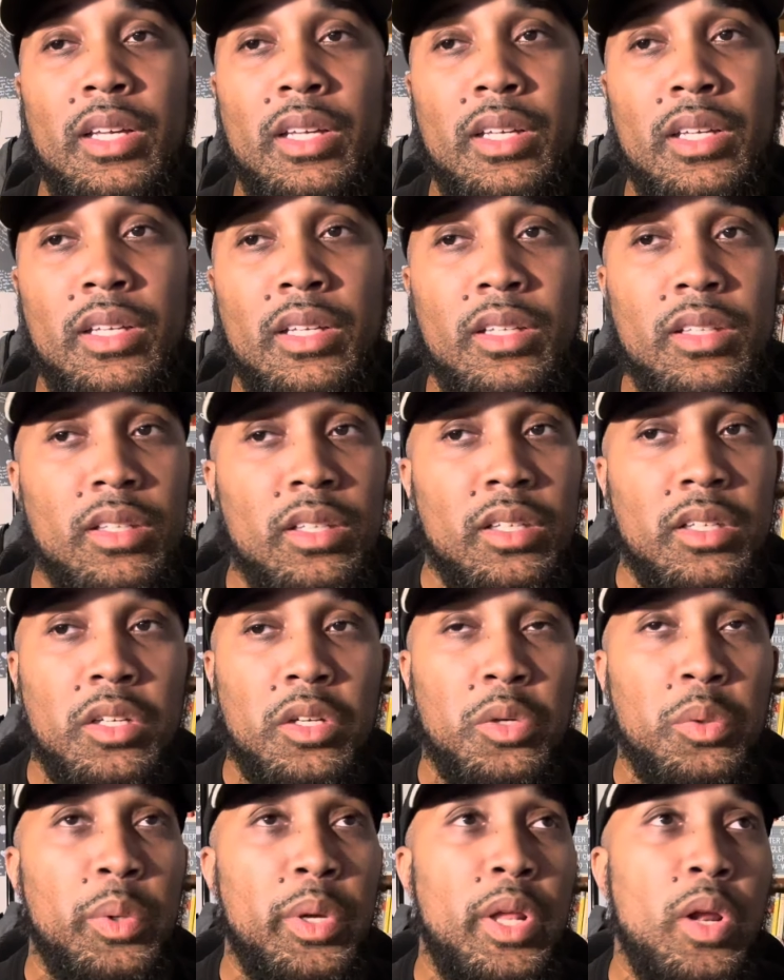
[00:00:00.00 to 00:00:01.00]

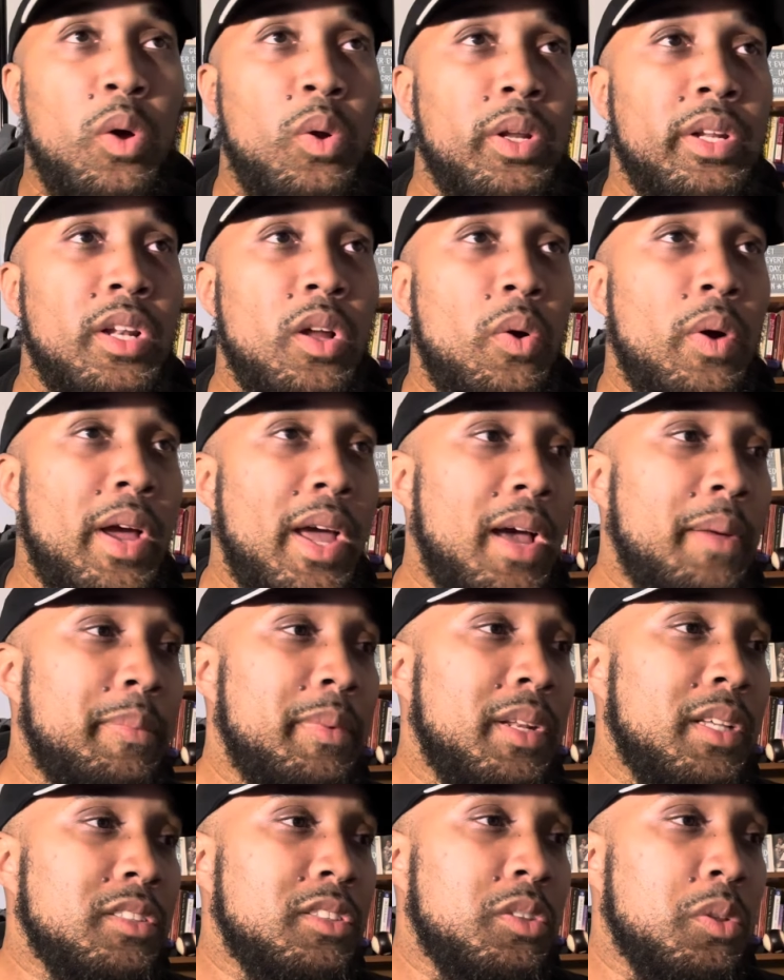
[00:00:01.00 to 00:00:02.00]
it only don't
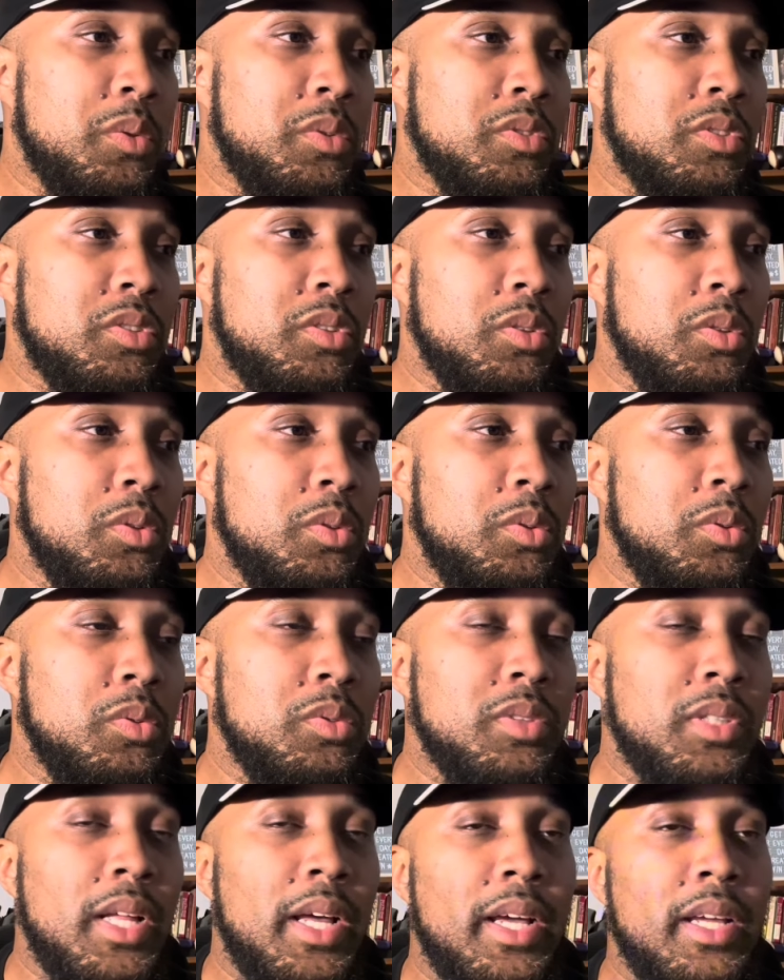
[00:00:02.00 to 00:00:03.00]
happen at certain
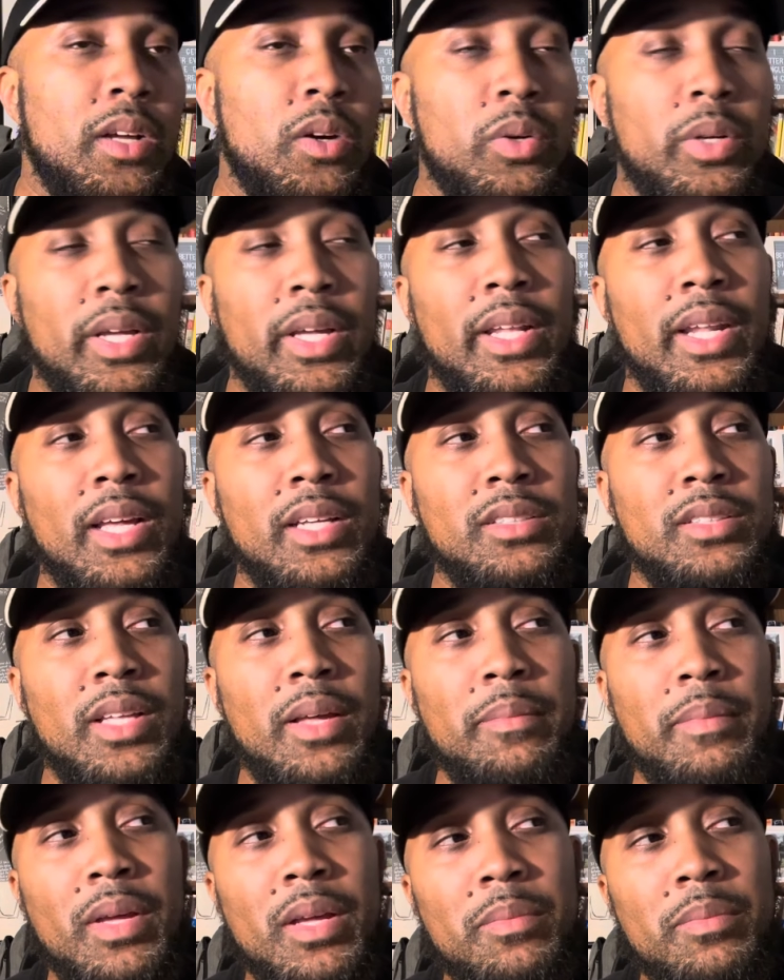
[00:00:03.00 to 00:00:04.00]
schools. Like, okay, that,
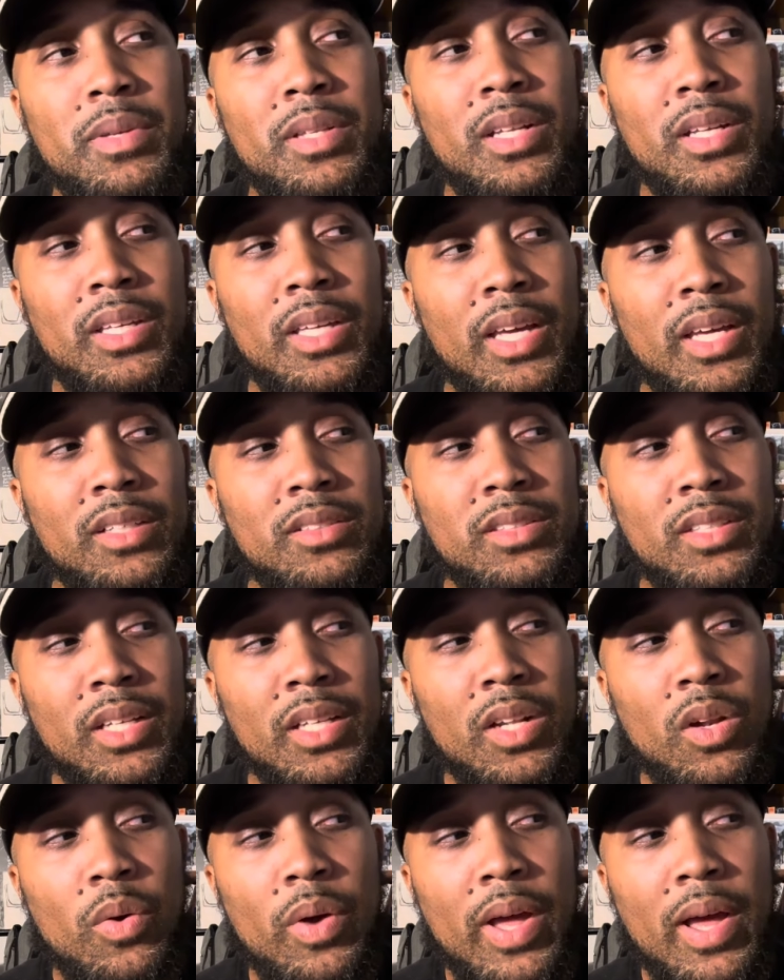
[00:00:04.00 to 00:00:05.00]
that may be the case that it
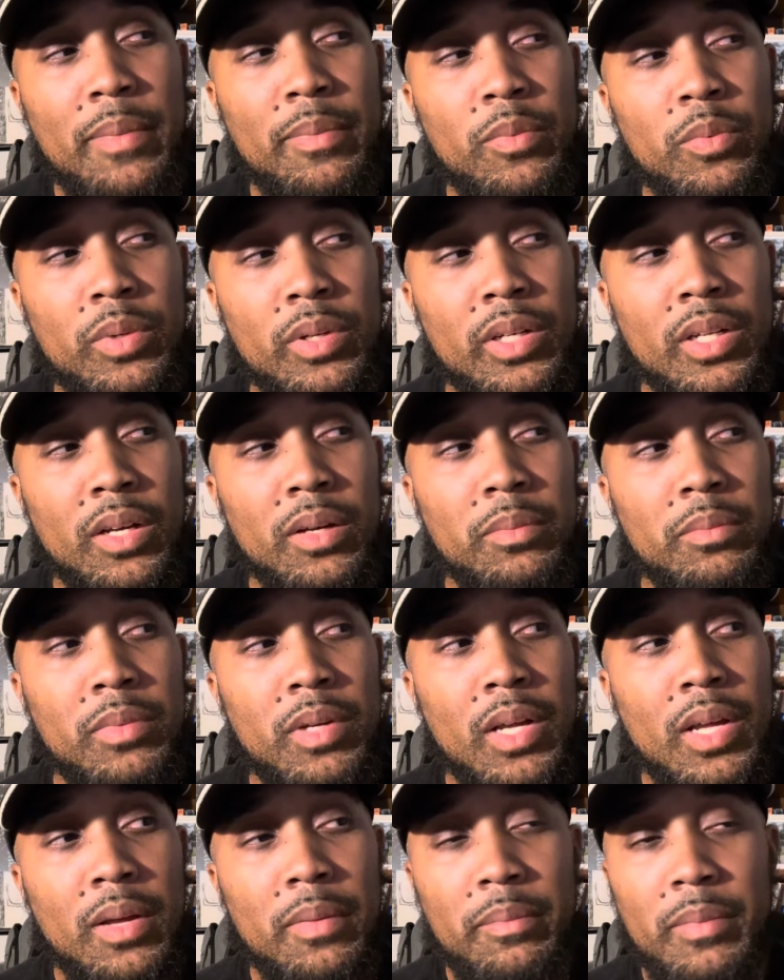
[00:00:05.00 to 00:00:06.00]
don't happen with them.
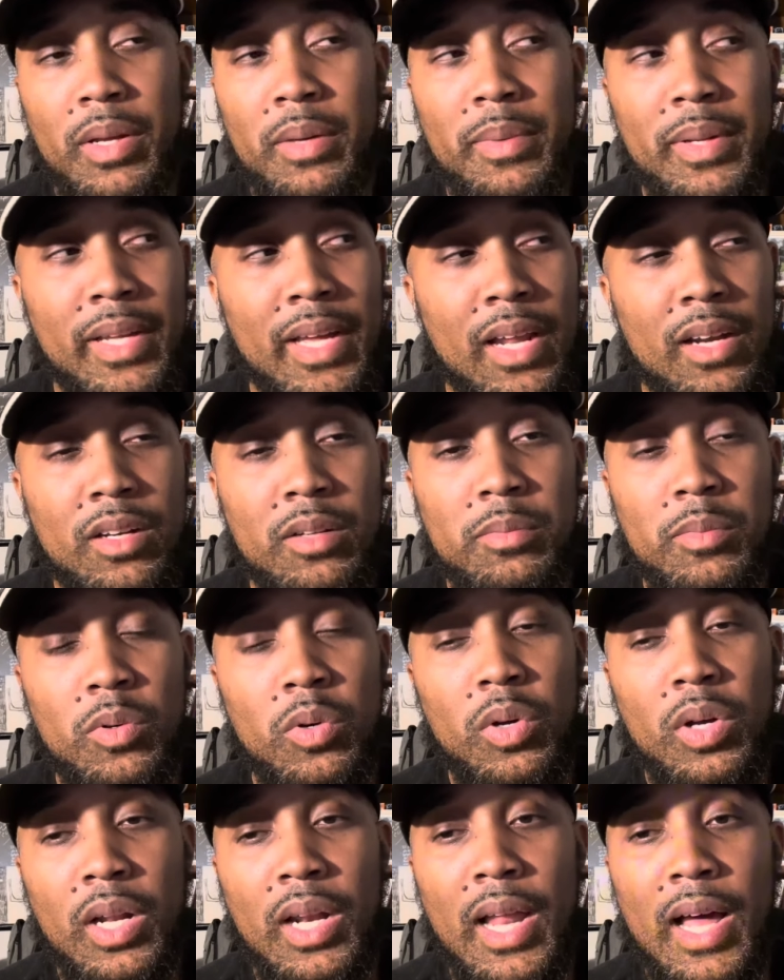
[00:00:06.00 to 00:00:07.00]
Maybe they got a little
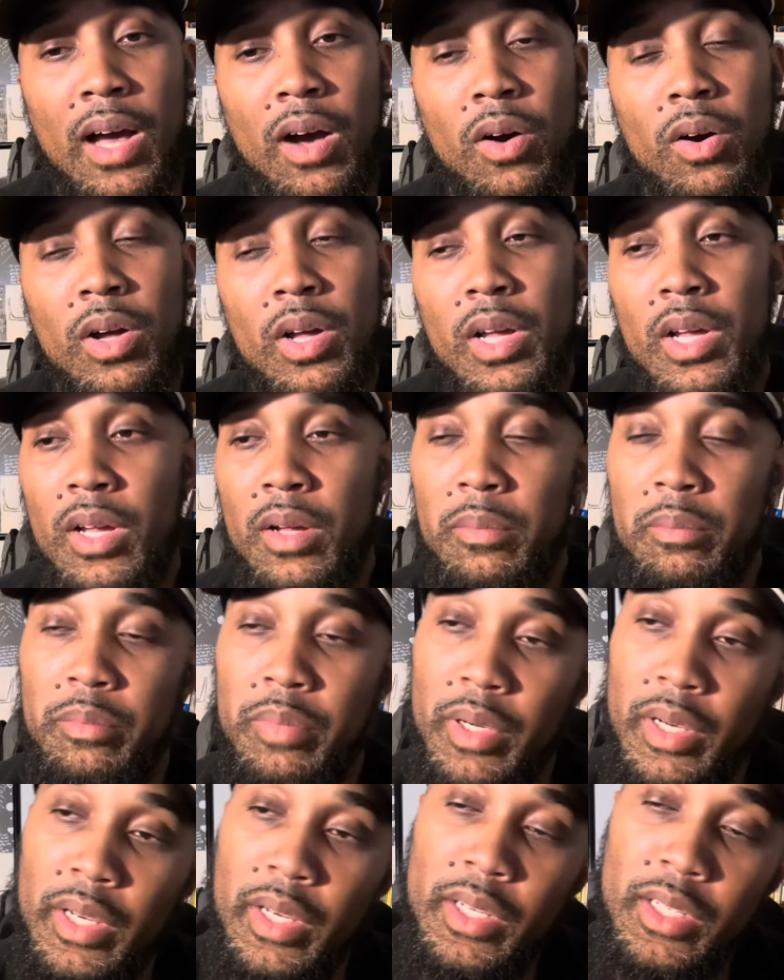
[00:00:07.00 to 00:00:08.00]
more clout,
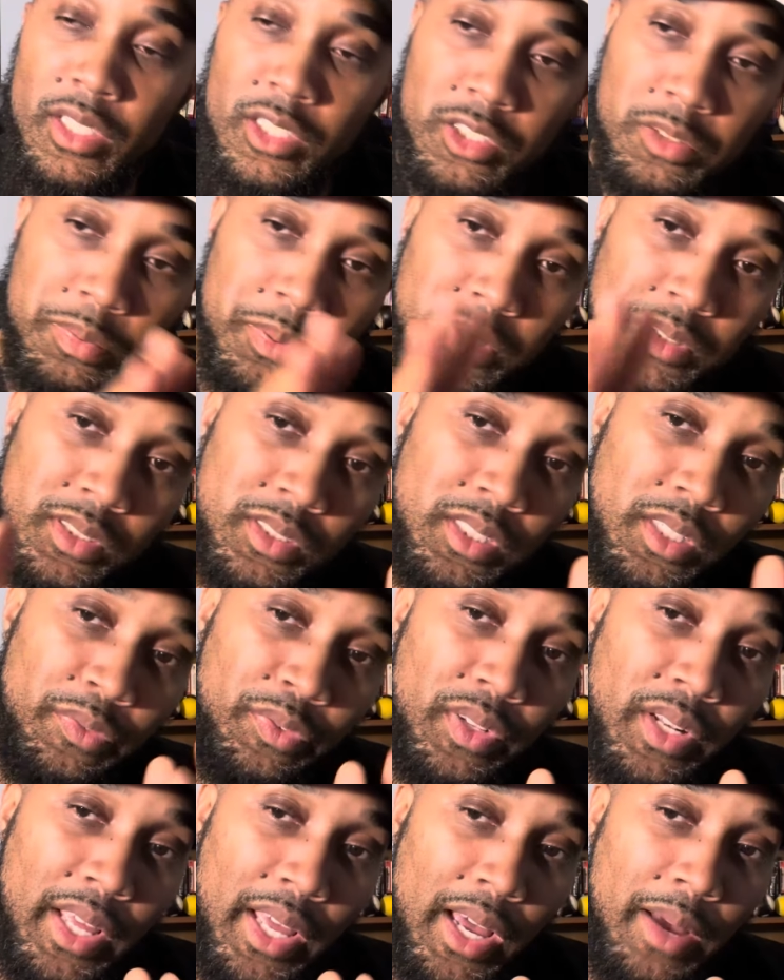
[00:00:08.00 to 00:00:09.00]
but it
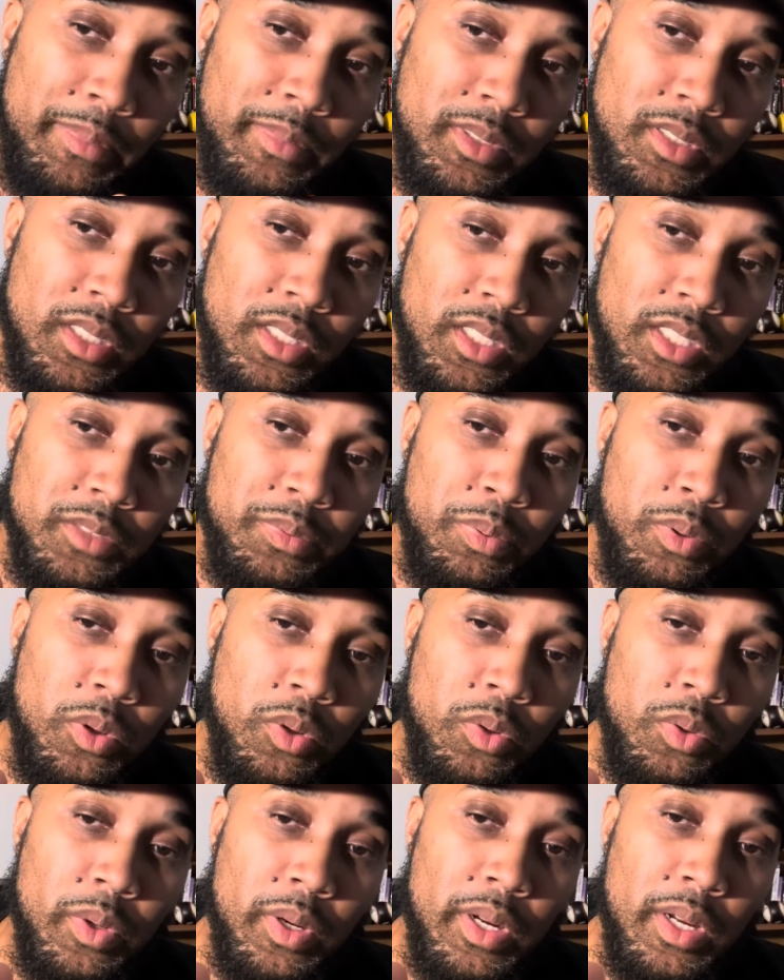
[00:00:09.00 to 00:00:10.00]
specifically happened to this
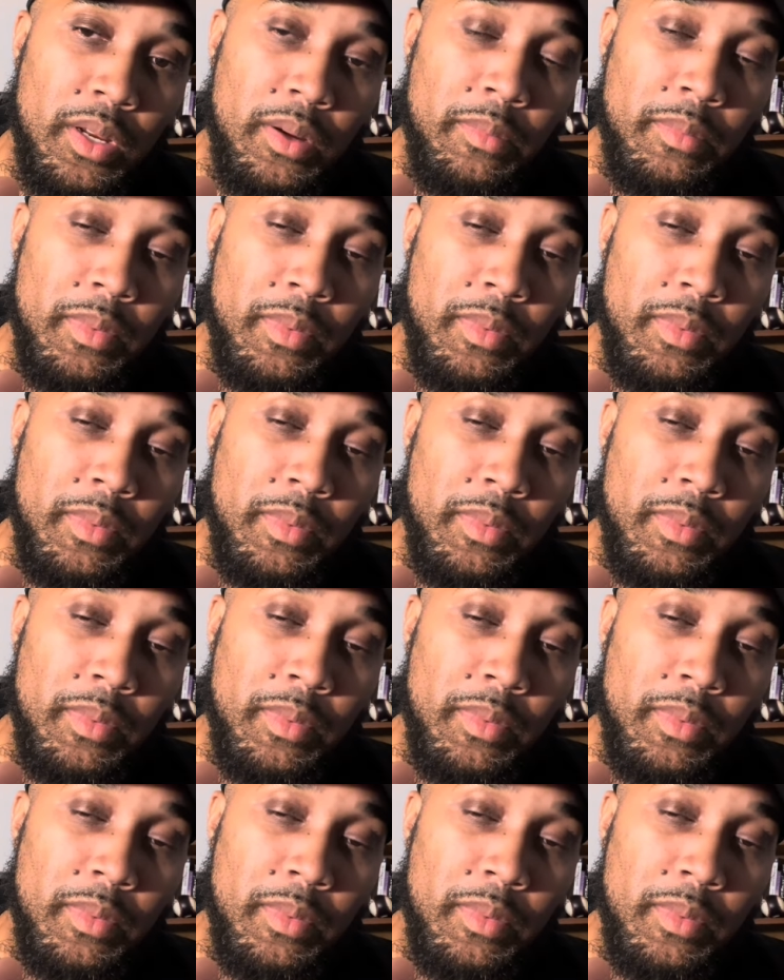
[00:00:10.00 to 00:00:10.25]
program